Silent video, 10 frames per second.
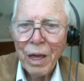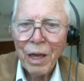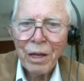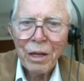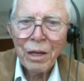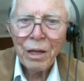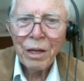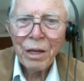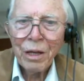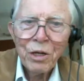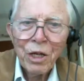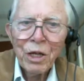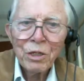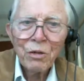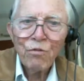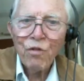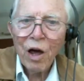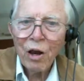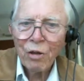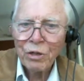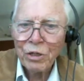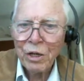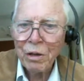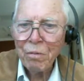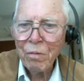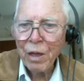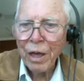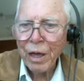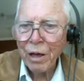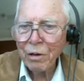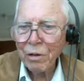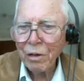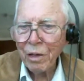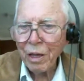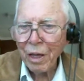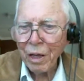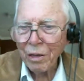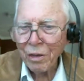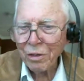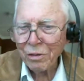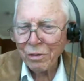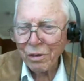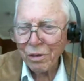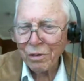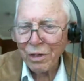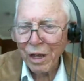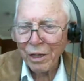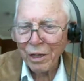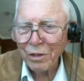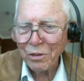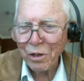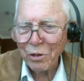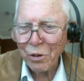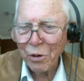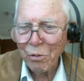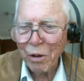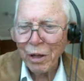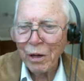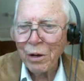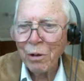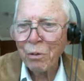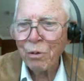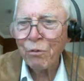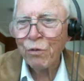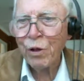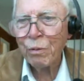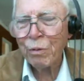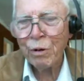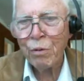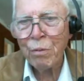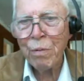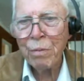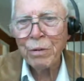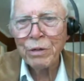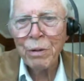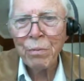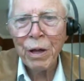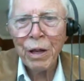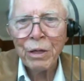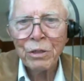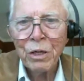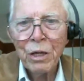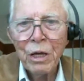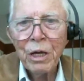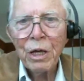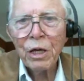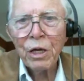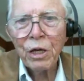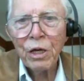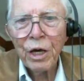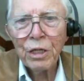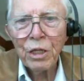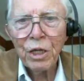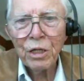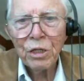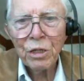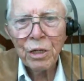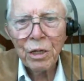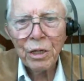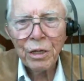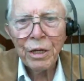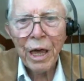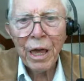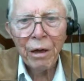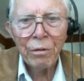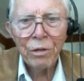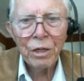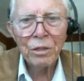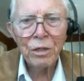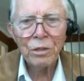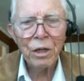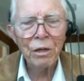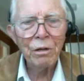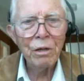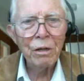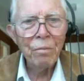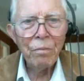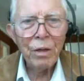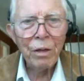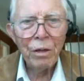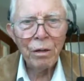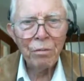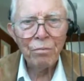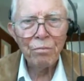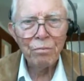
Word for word: and the disc follows it out, and this looks like it's deteriorated on the front, but remember somebody has cut this down. This is a, a